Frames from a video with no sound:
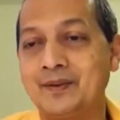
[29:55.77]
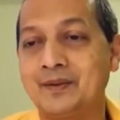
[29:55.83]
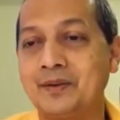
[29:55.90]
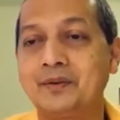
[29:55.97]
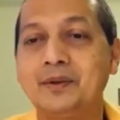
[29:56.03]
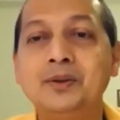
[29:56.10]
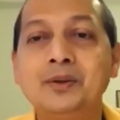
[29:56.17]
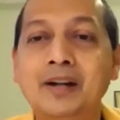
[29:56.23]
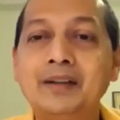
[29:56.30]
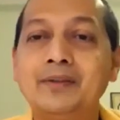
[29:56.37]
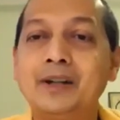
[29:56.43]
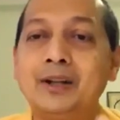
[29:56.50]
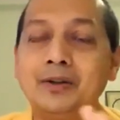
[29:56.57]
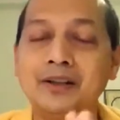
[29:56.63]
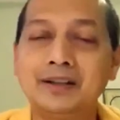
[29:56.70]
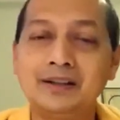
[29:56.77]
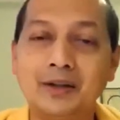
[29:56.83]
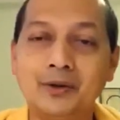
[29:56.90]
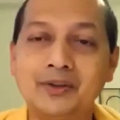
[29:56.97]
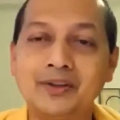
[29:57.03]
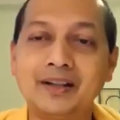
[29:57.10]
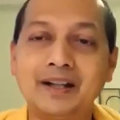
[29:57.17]
So when you drive along
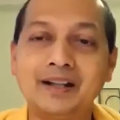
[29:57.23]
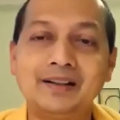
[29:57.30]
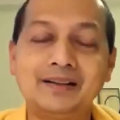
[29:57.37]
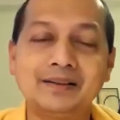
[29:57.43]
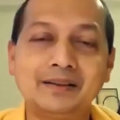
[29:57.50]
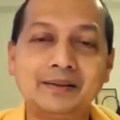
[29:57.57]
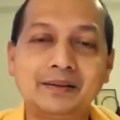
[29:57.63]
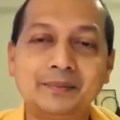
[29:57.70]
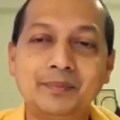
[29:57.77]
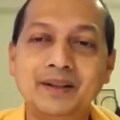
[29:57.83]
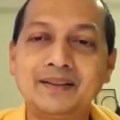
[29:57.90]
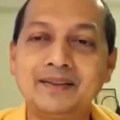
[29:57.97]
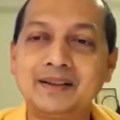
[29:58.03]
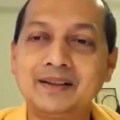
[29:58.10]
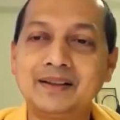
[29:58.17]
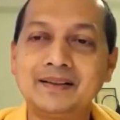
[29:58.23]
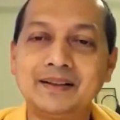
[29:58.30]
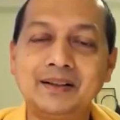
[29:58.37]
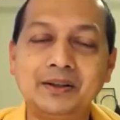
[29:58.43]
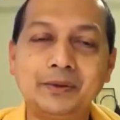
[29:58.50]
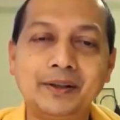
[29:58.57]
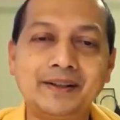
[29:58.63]
outside in big cities
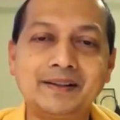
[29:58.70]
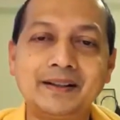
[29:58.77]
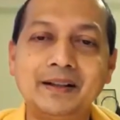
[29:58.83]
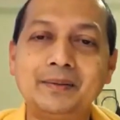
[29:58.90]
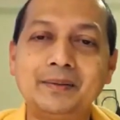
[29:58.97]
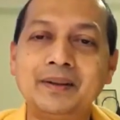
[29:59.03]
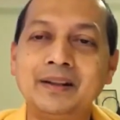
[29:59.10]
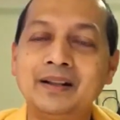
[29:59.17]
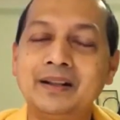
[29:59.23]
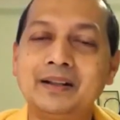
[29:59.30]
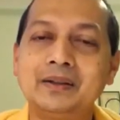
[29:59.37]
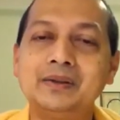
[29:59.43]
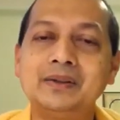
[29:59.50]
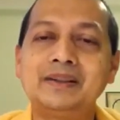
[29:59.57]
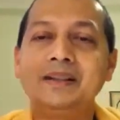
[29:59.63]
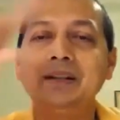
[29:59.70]
in USA, you will see